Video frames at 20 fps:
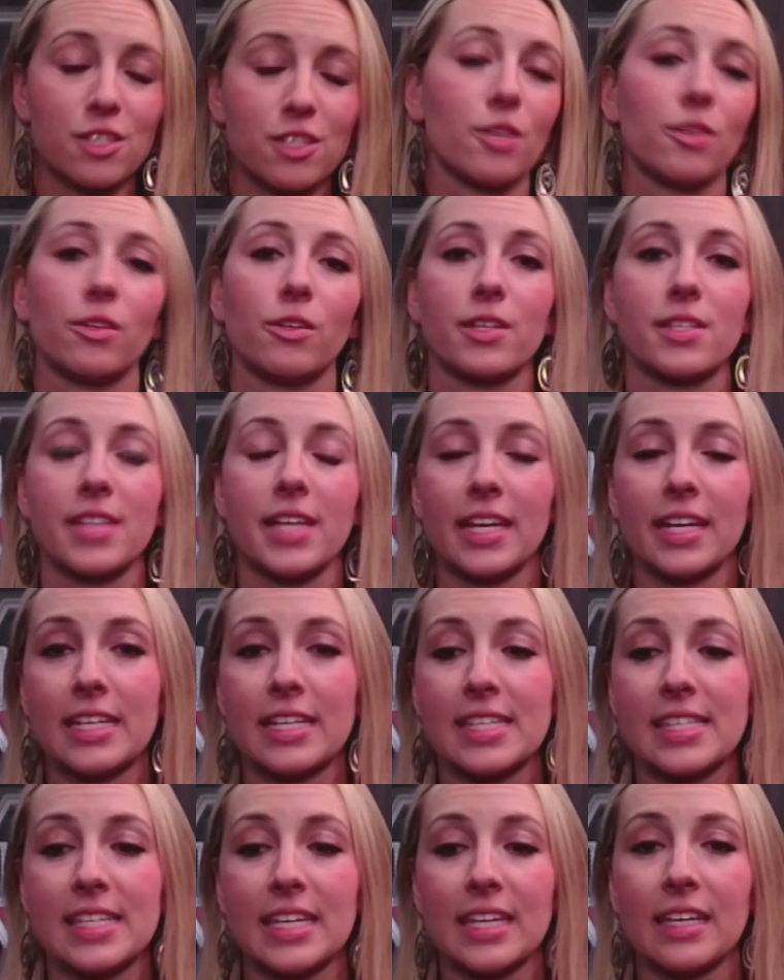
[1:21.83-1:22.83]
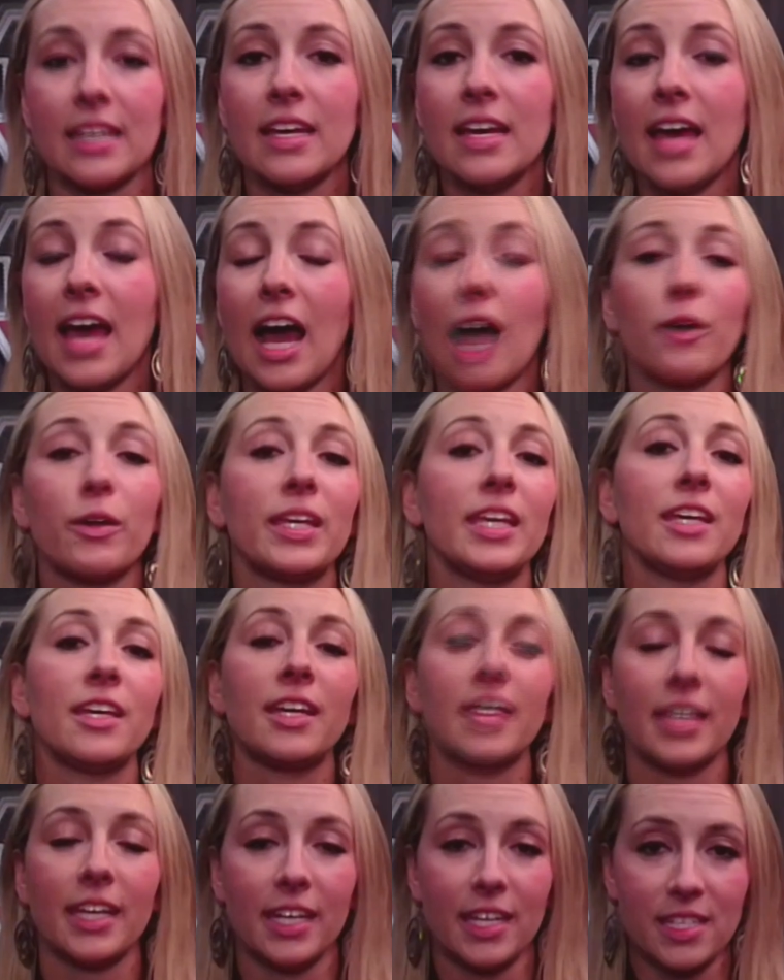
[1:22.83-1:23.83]
So they're excited to see how he
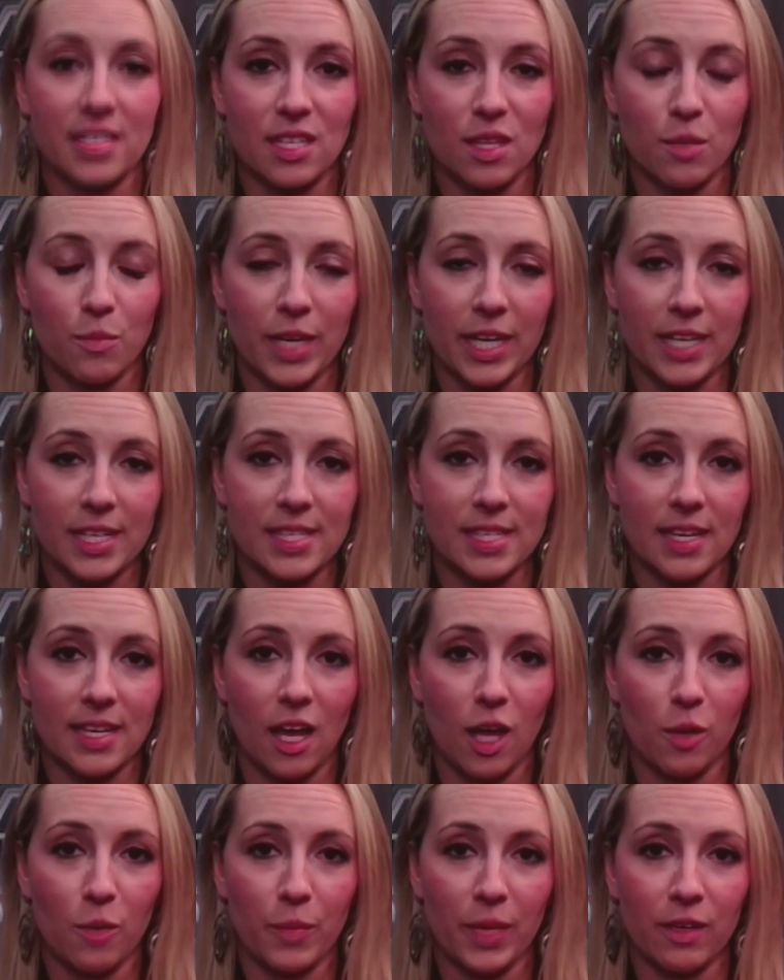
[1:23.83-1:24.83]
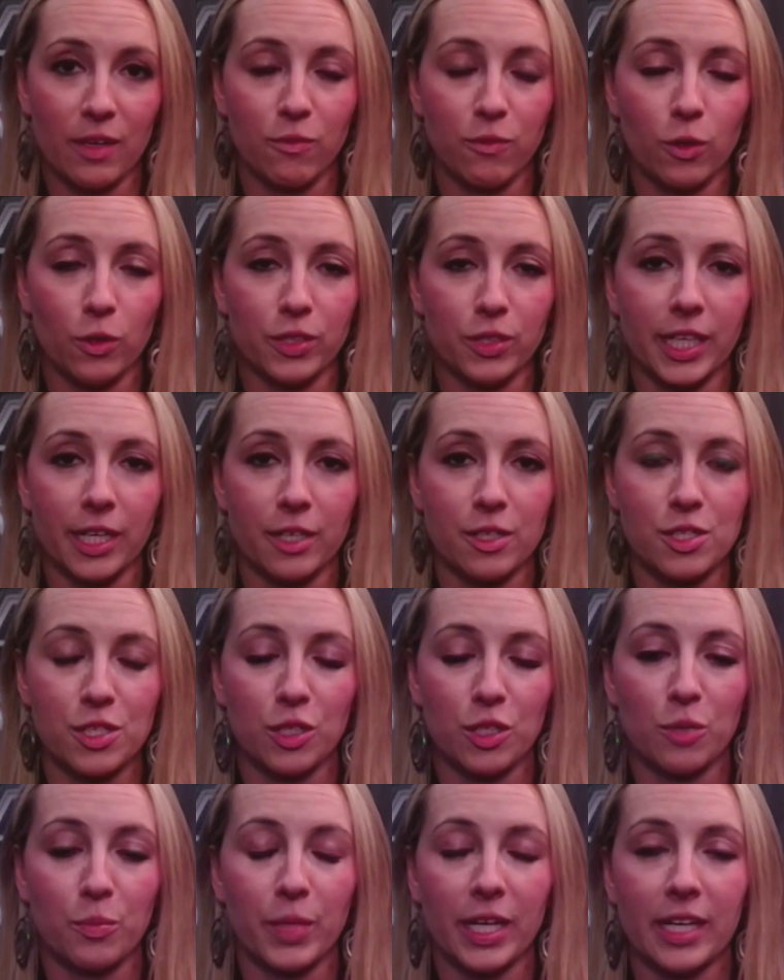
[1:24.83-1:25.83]
can get into the mix um, and fold there
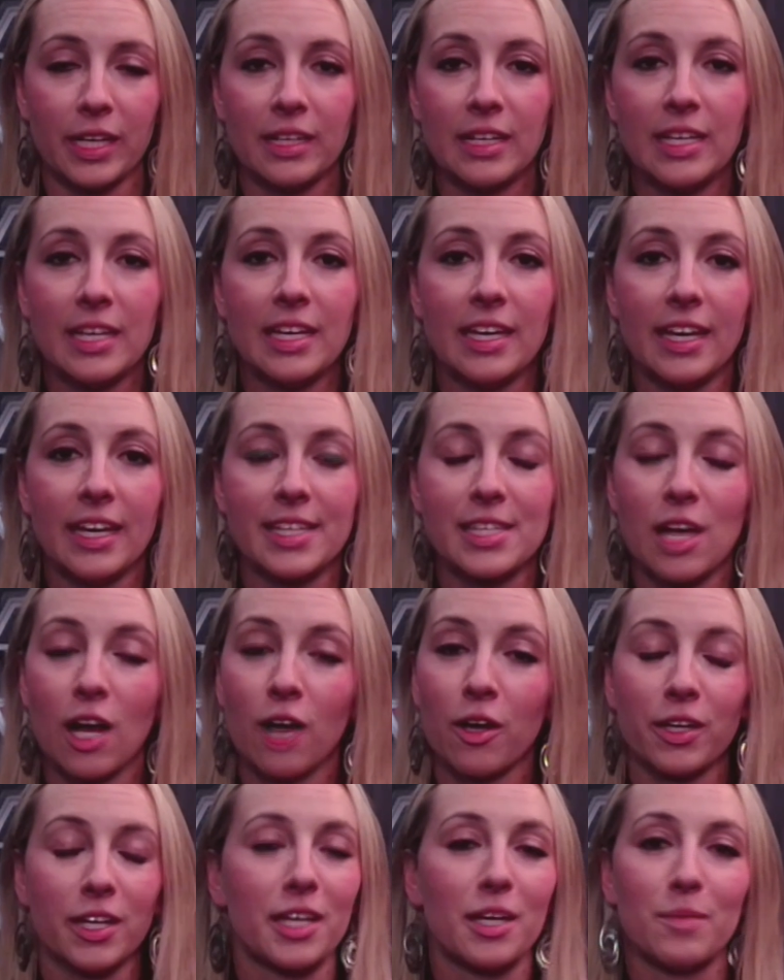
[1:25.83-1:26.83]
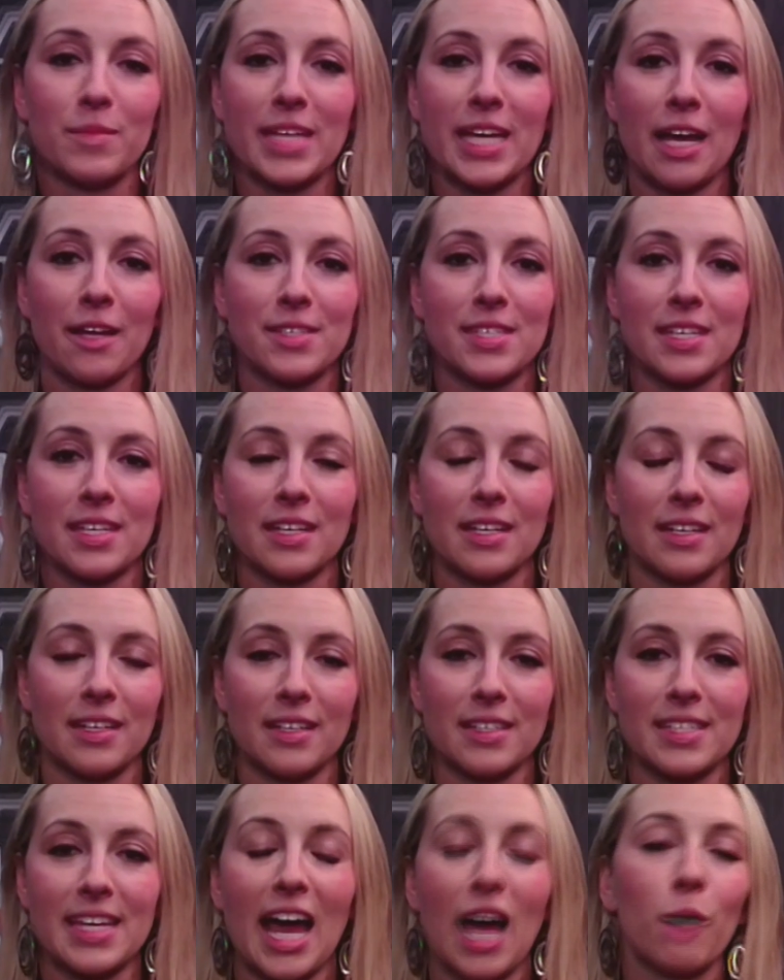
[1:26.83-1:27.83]
too. But it's all going to come down
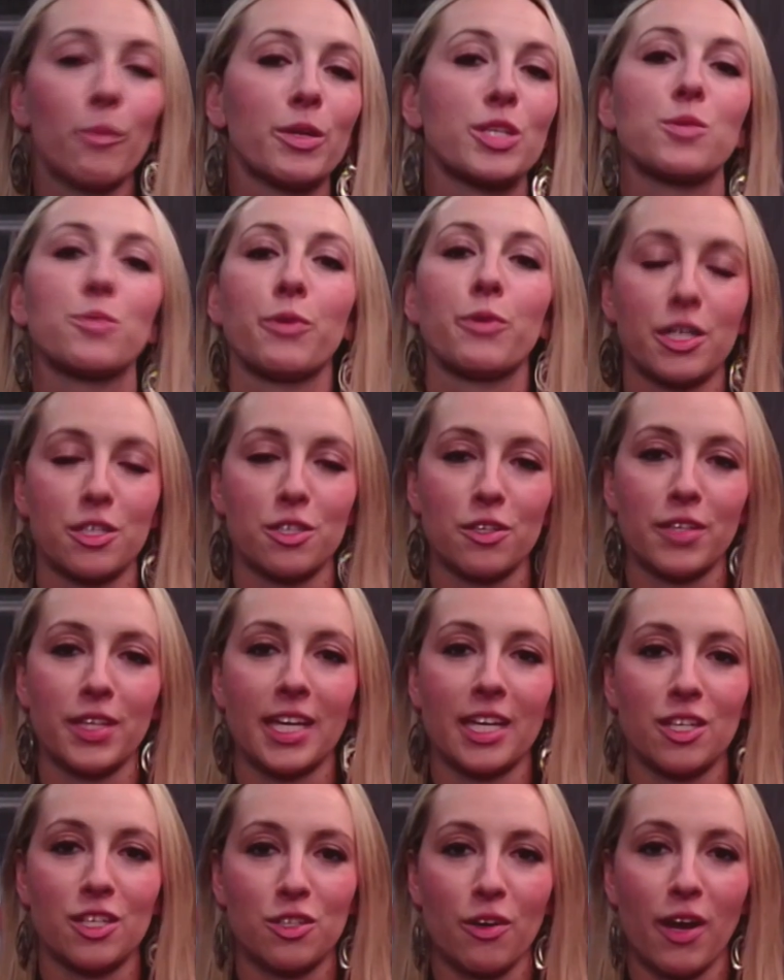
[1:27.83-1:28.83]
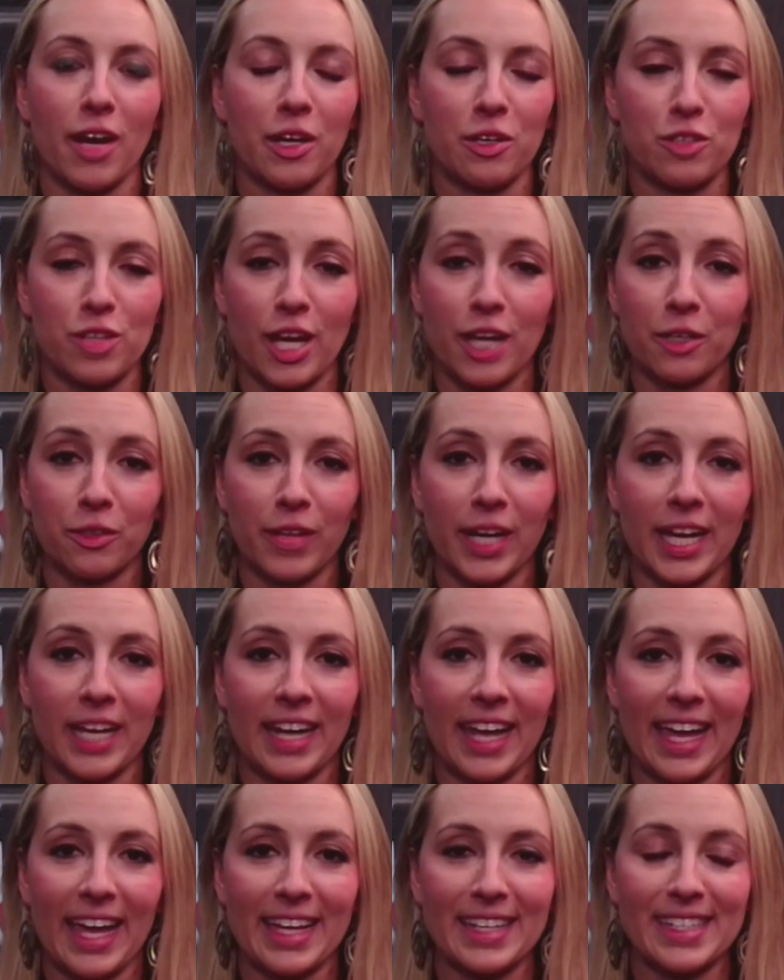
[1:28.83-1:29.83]
to, to how much pressure they can gen-
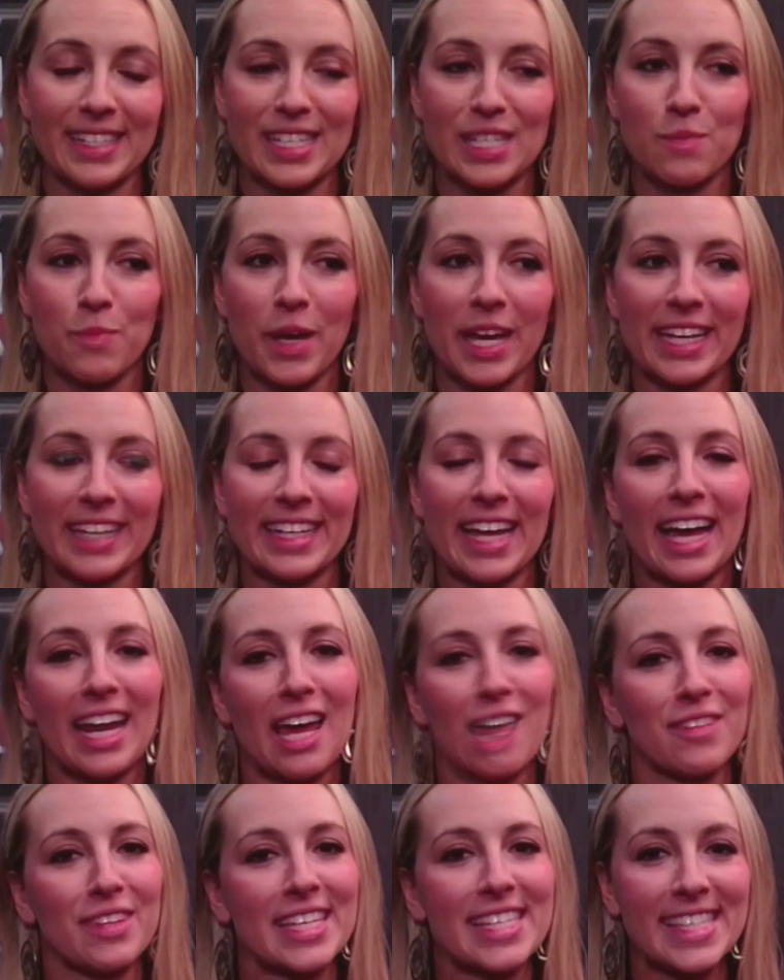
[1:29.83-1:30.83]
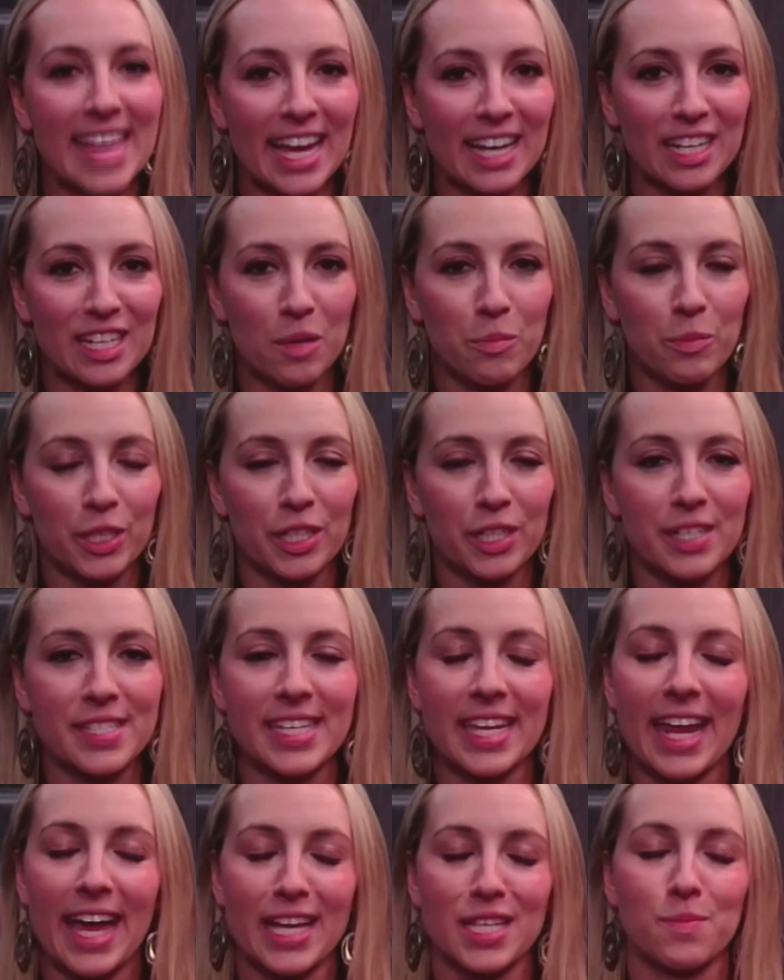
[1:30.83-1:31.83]
generate. And despite not having the sack numbers,
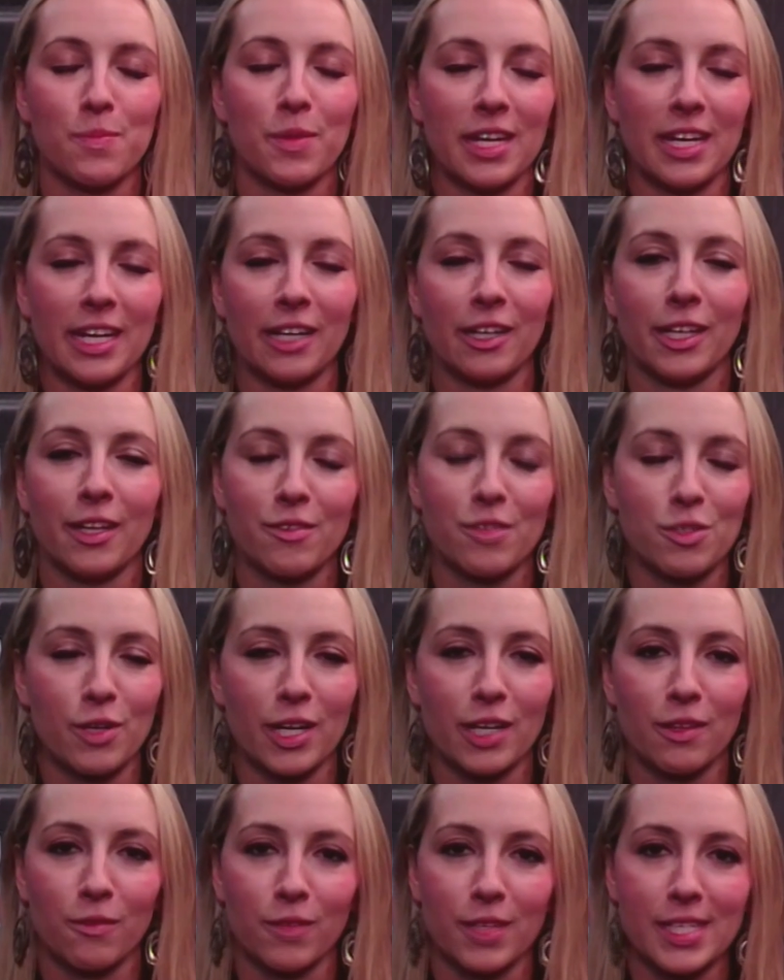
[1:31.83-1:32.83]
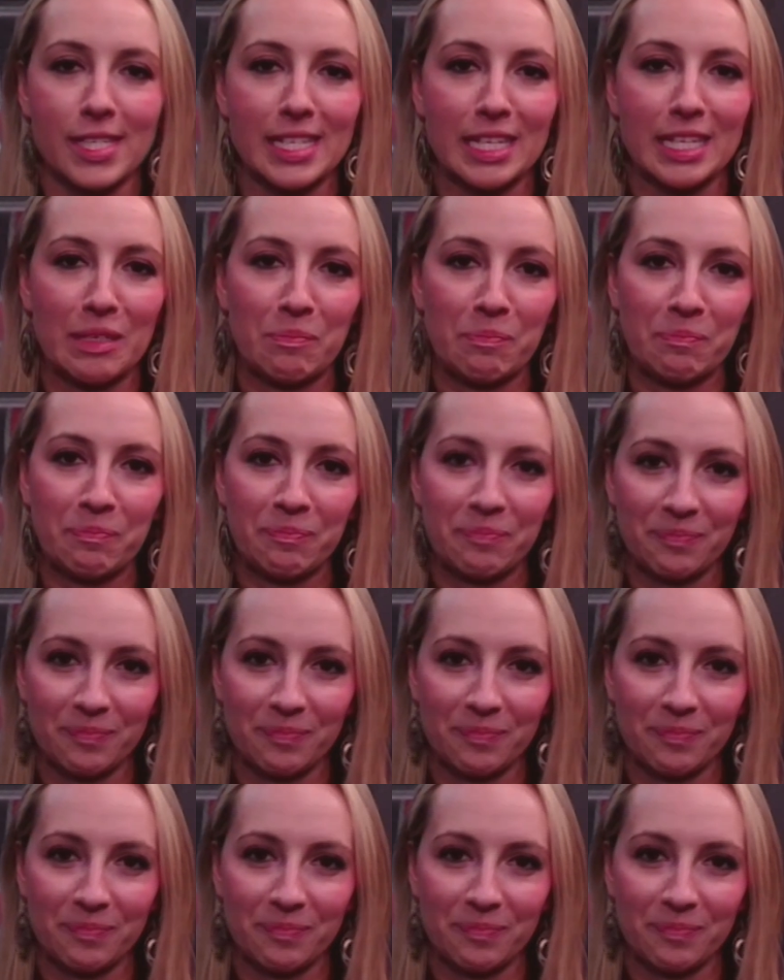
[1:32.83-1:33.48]
it has been an area of strength for this team.